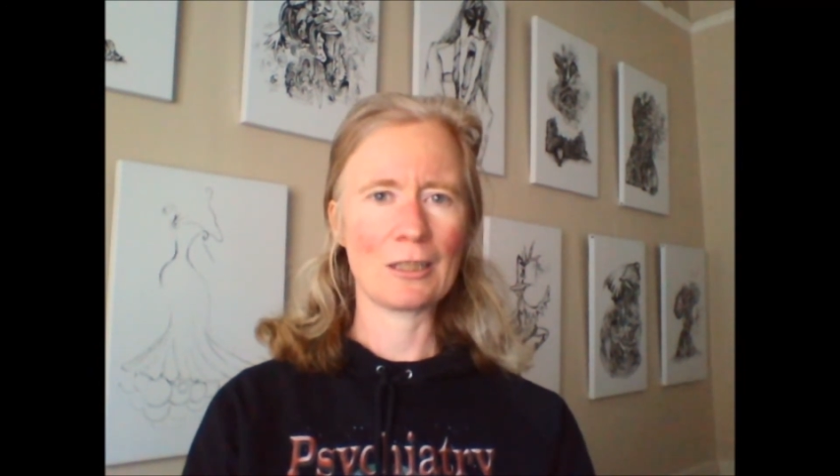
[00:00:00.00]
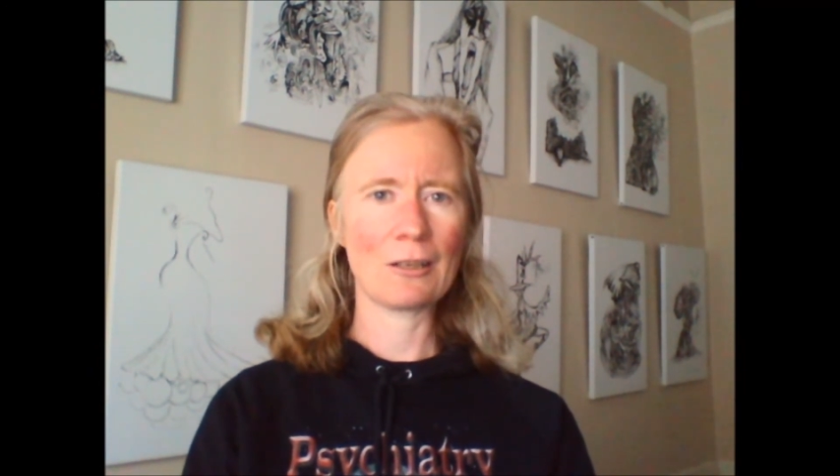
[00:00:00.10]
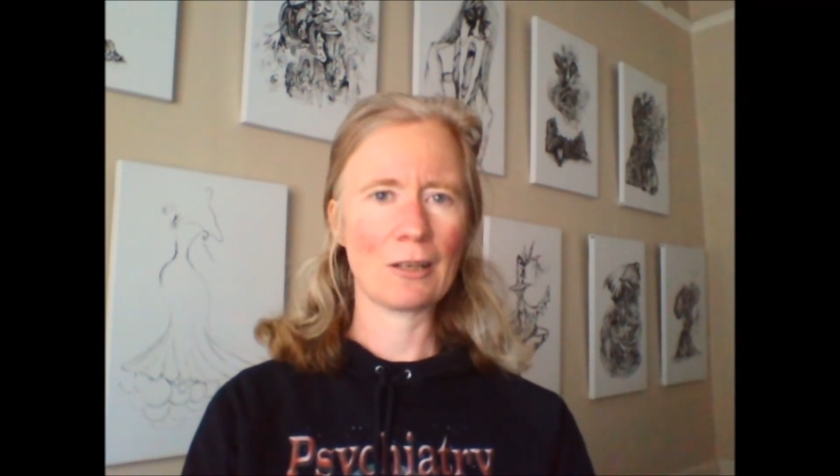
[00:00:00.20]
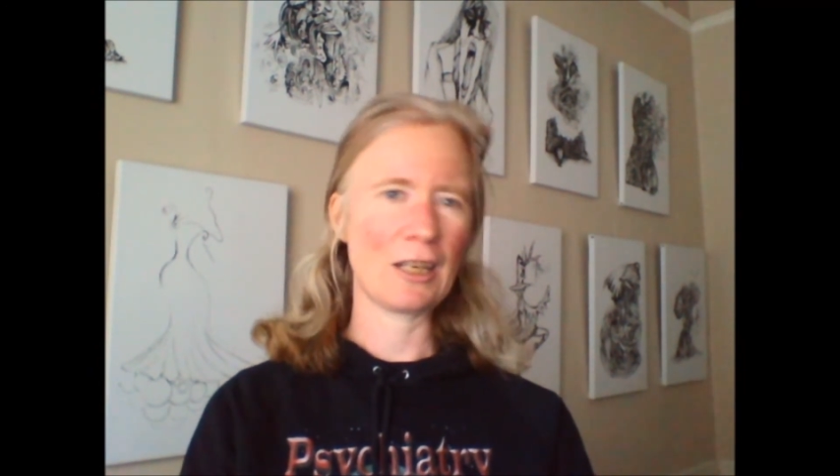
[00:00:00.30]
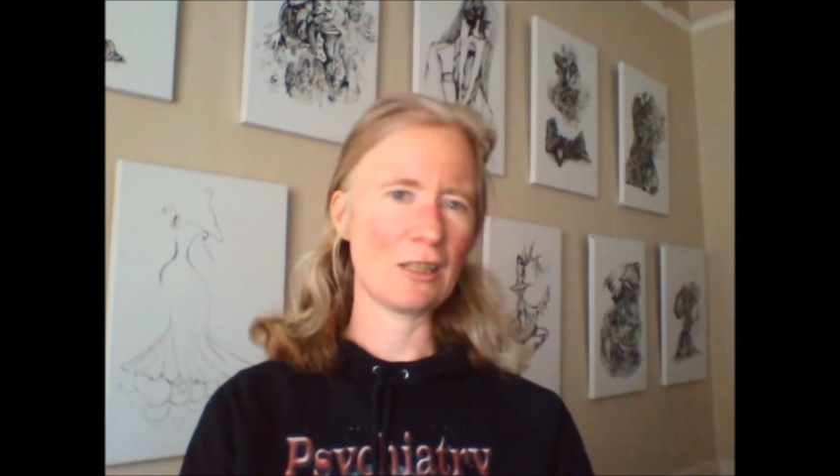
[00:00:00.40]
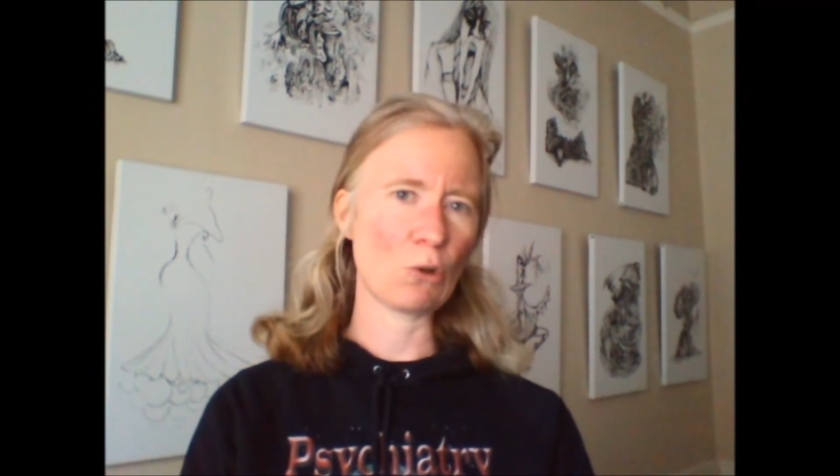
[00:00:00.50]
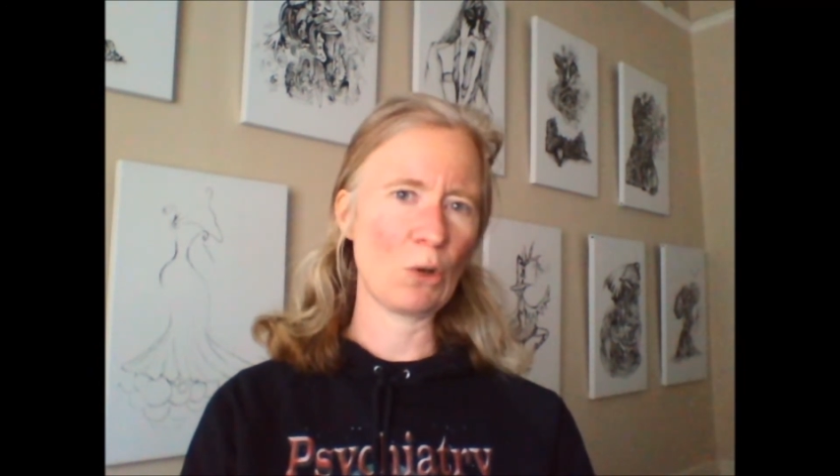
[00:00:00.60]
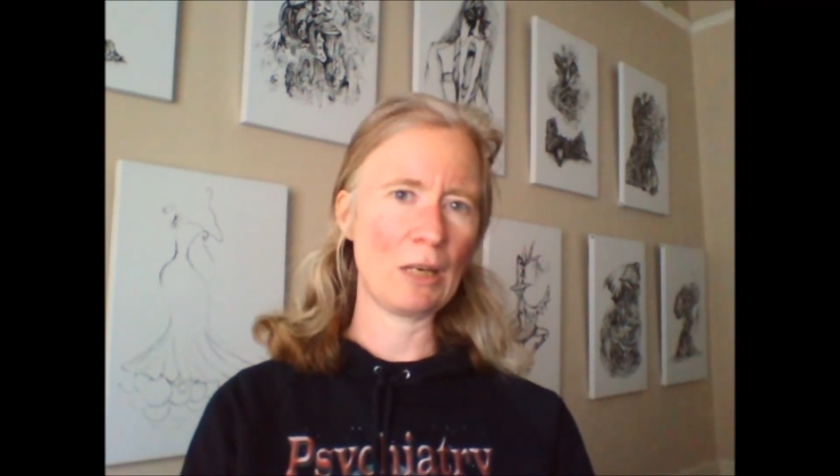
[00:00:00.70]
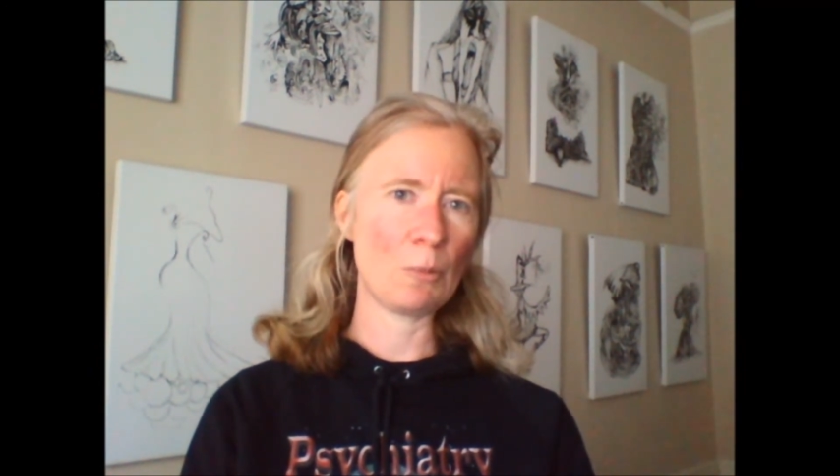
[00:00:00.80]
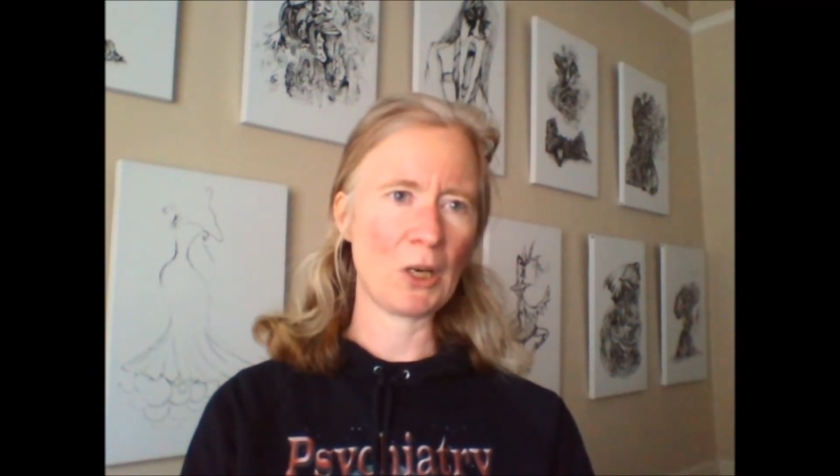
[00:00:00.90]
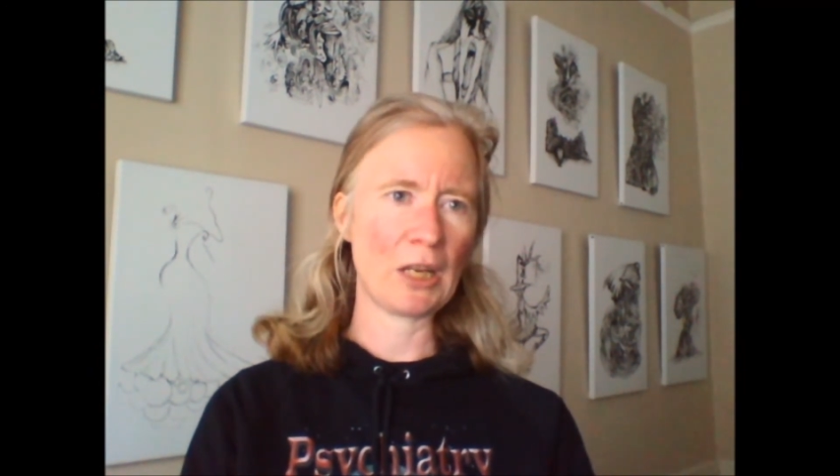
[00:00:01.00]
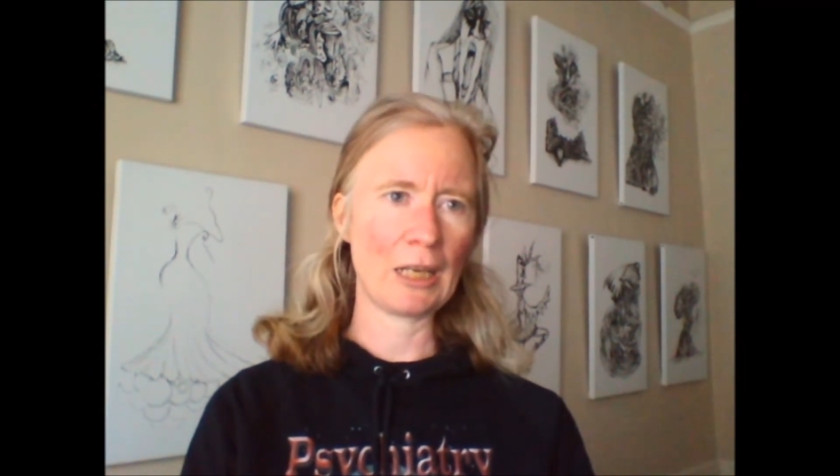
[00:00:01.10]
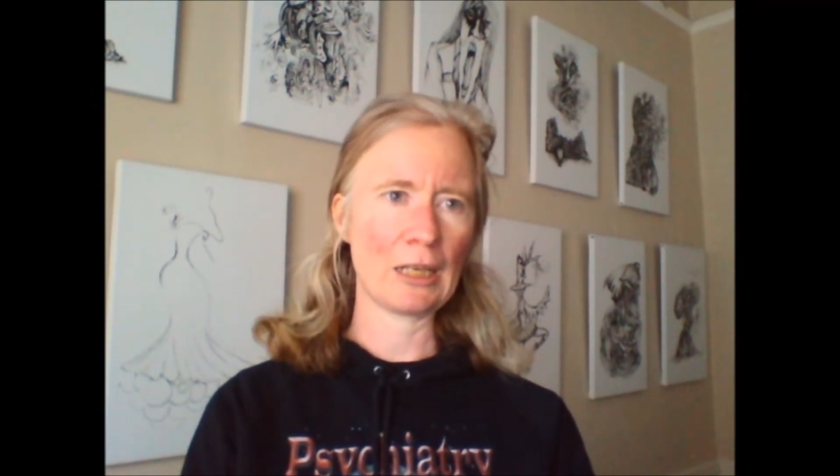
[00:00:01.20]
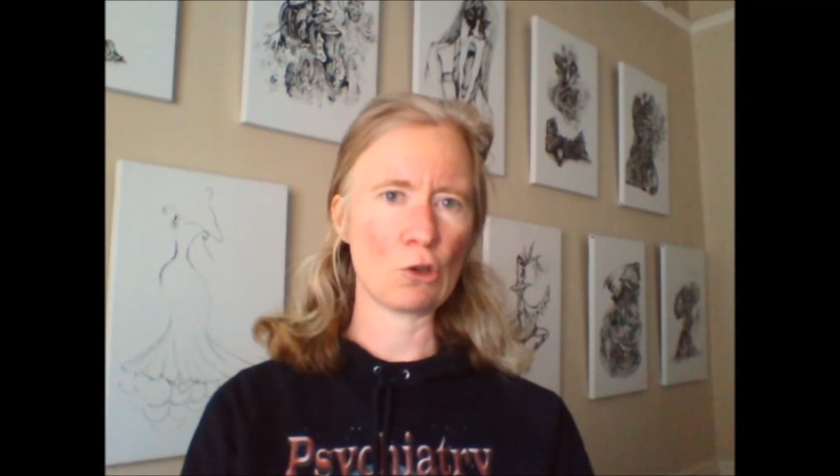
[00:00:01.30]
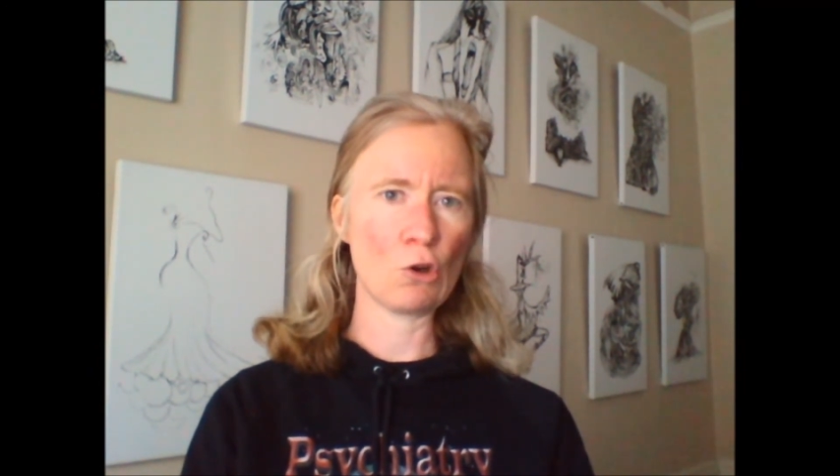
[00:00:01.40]
are not going to do anybody
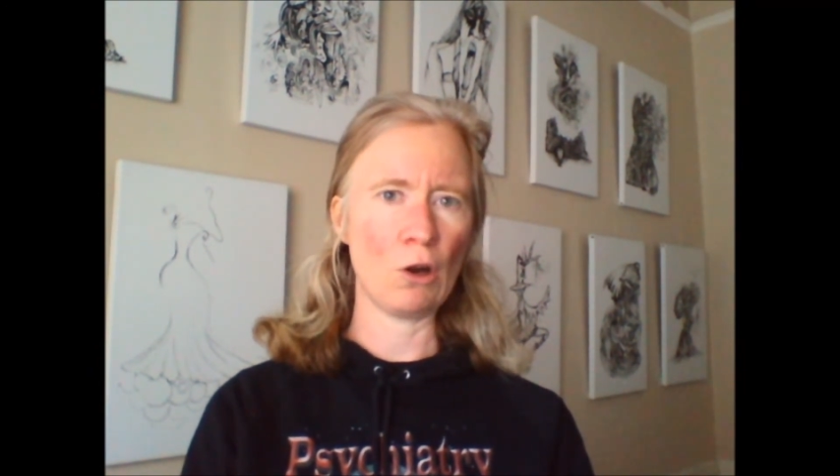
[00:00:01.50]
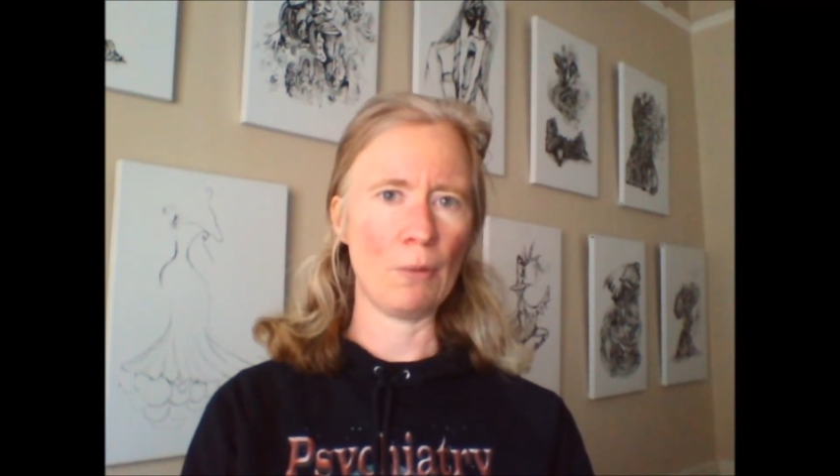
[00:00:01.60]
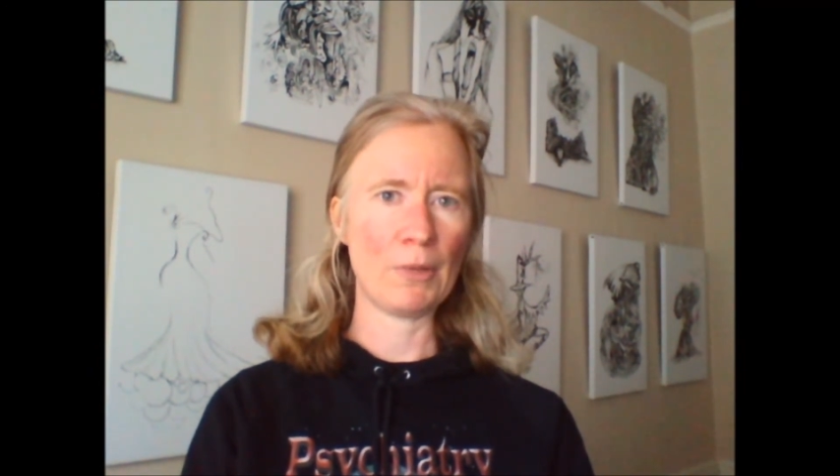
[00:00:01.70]
any good,